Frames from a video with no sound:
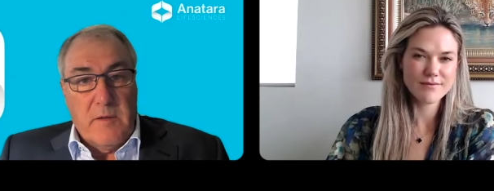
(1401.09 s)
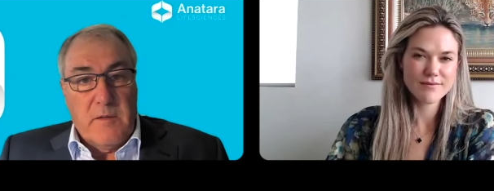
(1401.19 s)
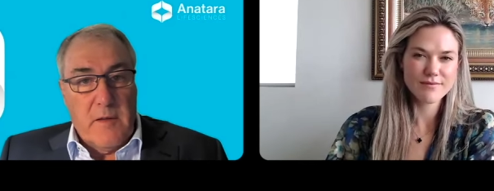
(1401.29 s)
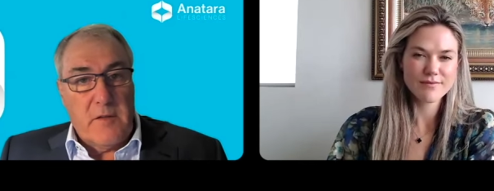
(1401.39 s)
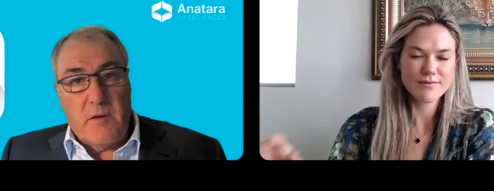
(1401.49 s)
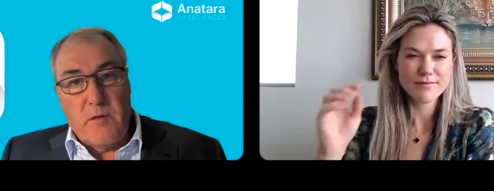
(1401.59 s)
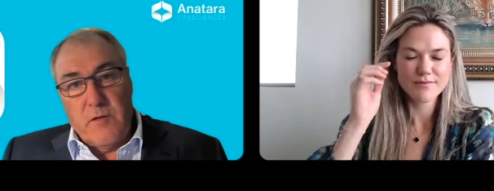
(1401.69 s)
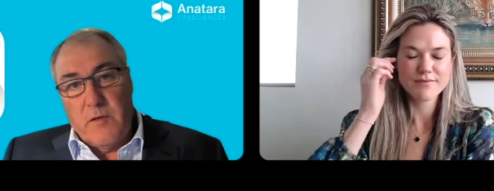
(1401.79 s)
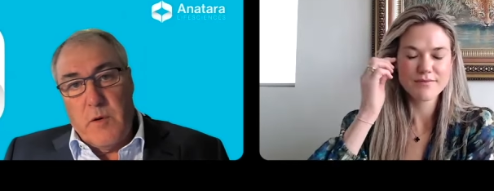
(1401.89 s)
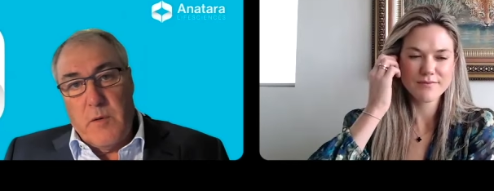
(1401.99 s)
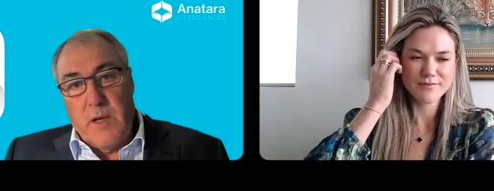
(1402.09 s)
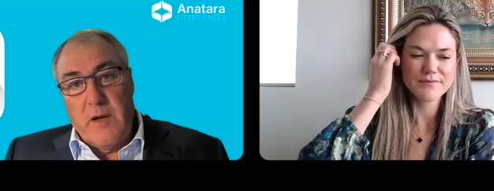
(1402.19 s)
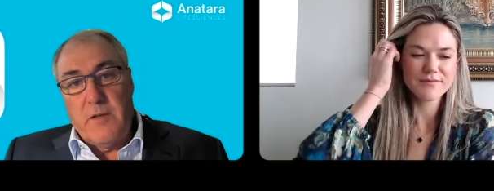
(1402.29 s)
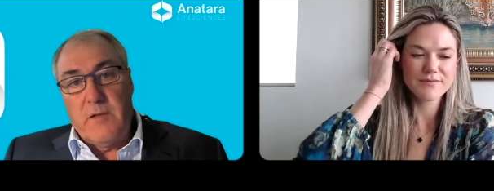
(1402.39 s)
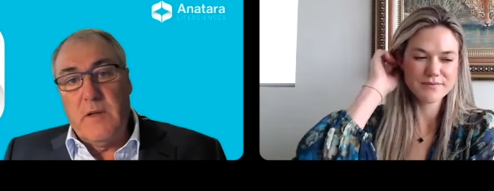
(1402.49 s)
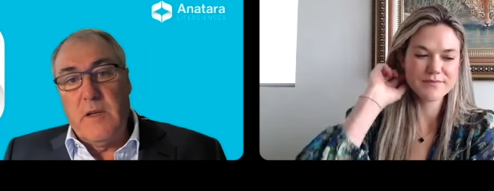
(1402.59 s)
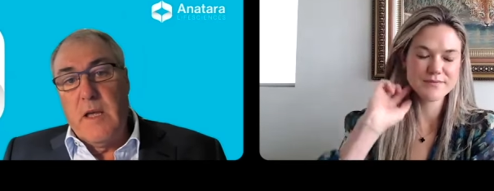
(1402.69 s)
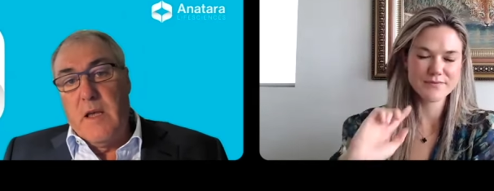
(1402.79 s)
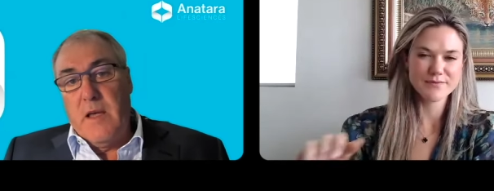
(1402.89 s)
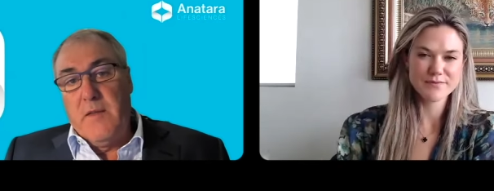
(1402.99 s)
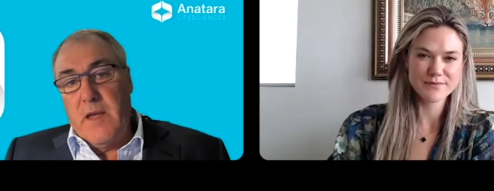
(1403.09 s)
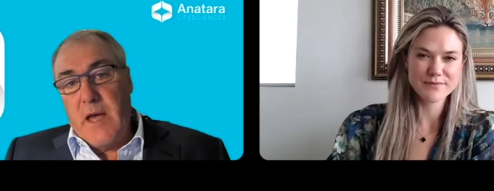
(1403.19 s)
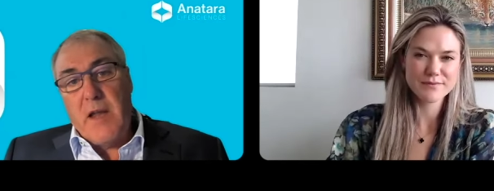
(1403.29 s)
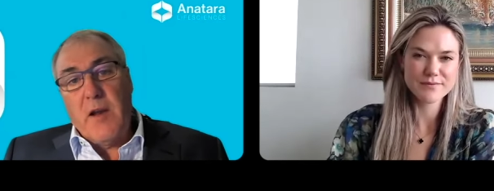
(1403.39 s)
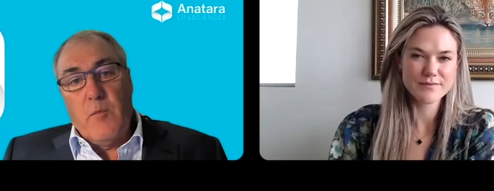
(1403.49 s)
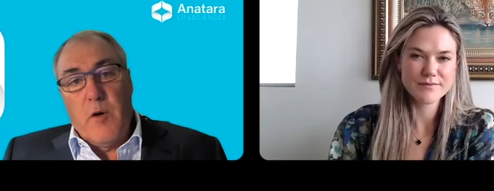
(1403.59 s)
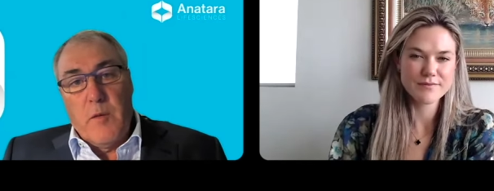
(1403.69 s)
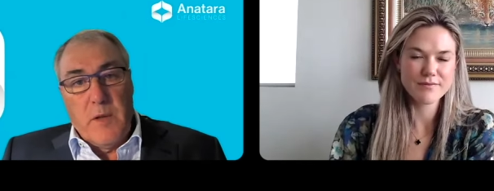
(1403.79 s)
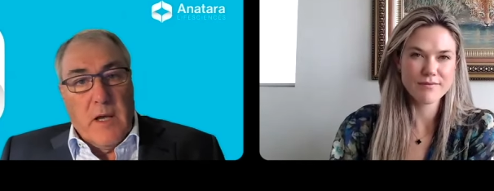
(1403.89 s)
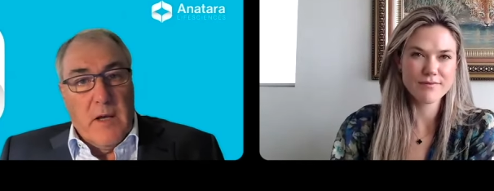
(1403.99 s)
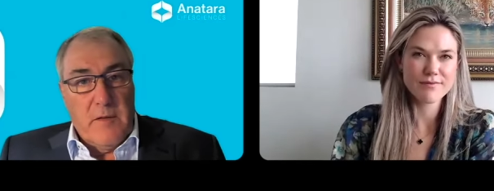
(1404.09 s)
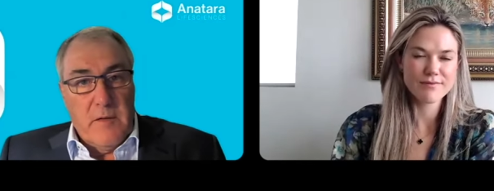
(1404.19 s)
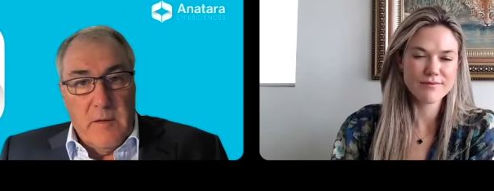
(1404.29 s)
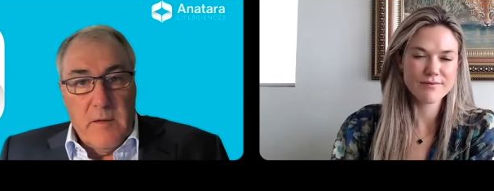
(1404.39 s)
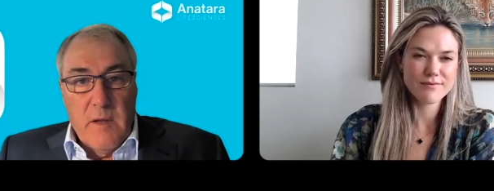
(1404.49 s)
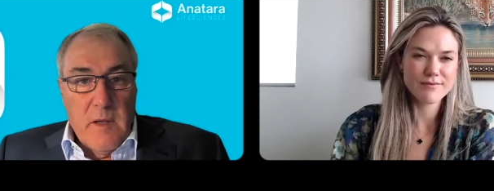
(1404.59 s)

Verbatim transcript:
Speaker 1: So that's across the population. In the adult population